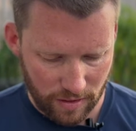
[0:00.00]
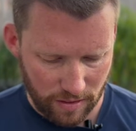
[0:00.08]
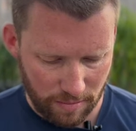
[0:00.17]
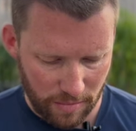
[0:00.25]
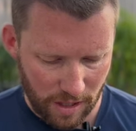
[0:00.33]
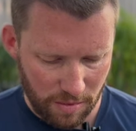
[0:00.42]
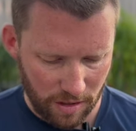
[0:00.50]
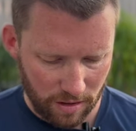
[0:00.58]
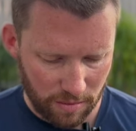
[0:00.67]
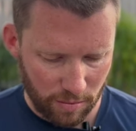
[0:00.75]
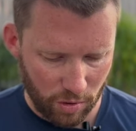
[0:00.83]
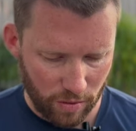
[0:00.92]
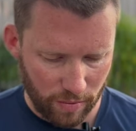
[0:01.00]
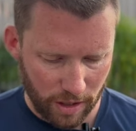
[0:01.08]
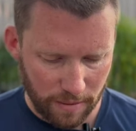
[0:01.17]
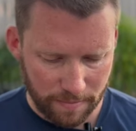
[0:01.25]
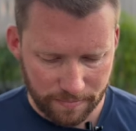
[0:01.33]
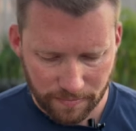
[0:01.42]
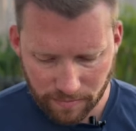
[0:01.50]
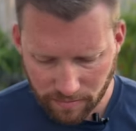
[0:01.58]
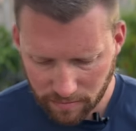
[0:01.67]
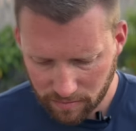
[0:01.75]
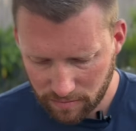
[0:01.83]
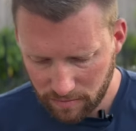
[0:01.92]
It may be a little bit more ripe,
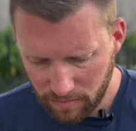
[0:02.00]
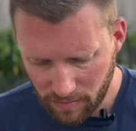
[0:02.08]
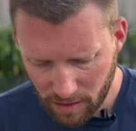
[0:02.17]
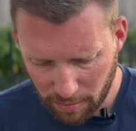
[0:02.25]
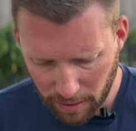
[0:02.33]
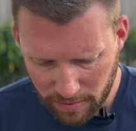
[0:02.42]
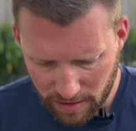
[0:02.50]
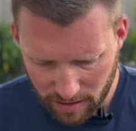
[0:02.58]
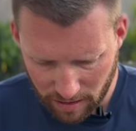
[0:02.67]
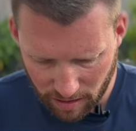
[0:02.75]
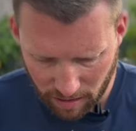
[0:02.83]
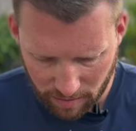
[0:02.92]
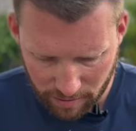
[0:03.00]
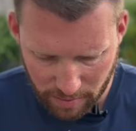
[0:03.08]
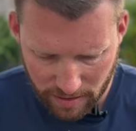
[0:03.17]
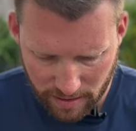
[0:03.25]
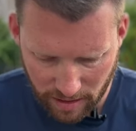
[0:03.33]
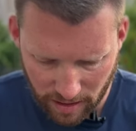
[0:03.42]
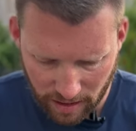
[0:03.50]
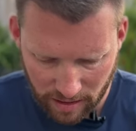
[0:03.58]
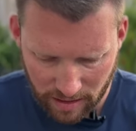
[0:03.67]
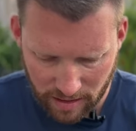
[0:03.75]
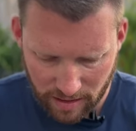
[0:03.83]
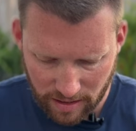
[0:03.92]
but I'm just gonna cut off a piece of that
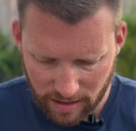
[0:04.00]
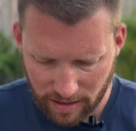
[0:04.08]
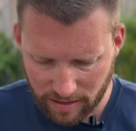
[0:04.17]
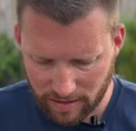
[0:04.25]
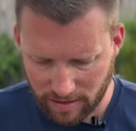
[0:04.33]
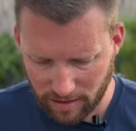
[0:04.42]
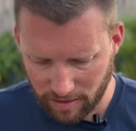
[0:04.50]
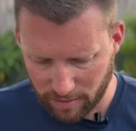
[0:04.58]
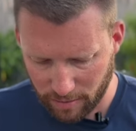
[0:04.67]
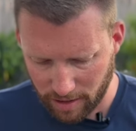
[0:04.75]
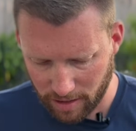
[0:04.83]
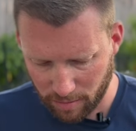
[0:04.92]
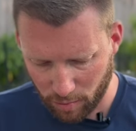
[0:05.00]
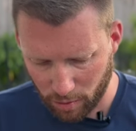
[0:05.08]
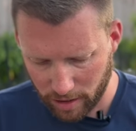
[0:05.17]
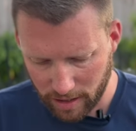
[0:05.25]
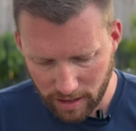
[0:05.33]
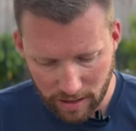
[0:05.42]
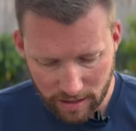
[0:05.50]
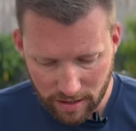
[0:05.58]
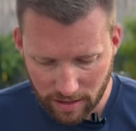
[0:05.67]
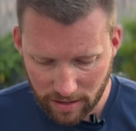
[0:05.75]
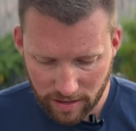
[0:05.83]
and see if we get more heat